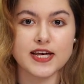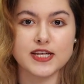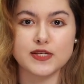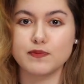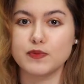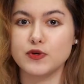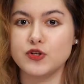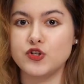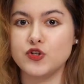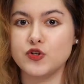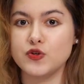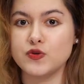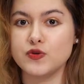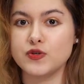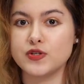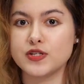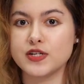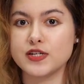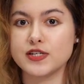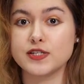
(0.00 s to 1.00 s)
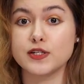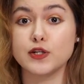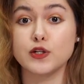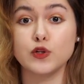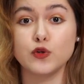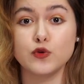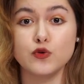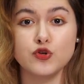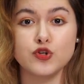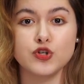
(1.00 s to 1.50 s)
has produced
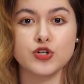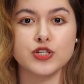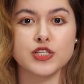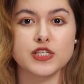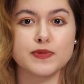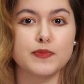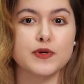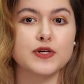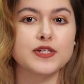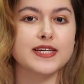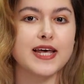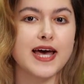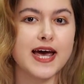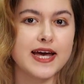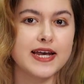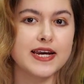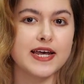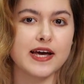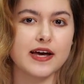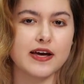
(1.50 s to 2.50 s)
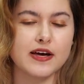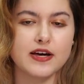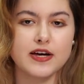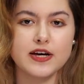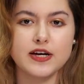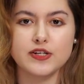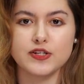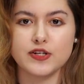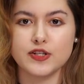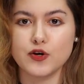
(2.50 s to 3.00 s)
solutions pertaining
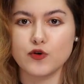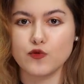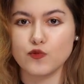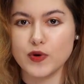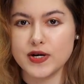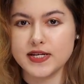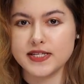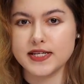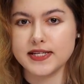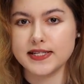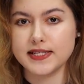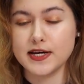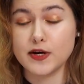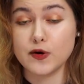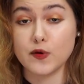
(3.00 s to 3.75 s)
to the recently